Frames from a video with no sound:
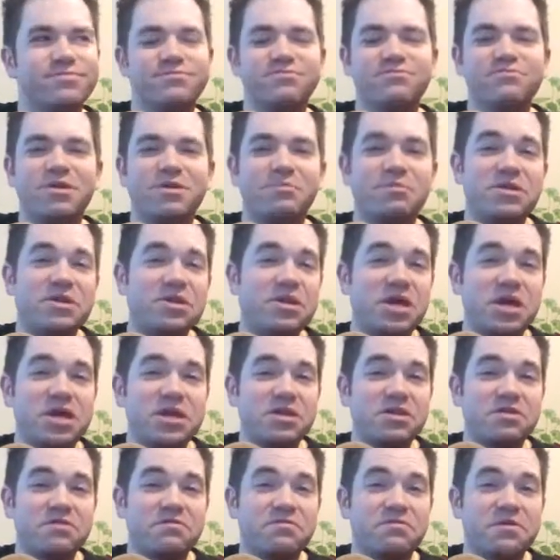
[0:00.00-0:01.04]
maybe
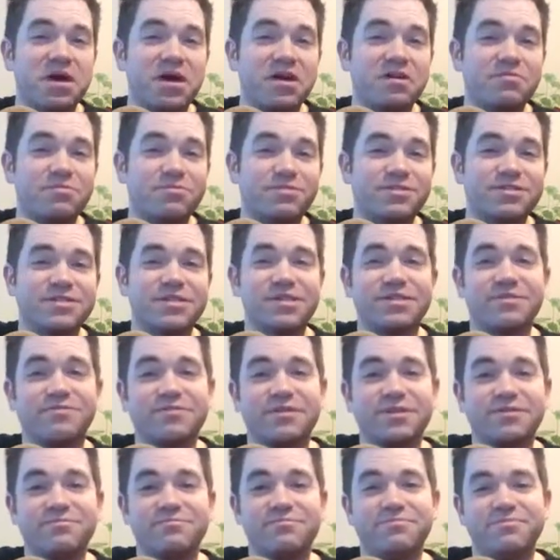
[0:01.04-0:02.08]
95% of
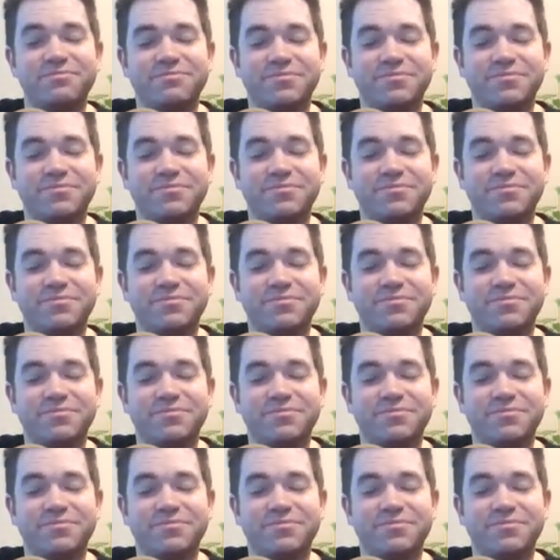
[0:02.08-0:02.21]
them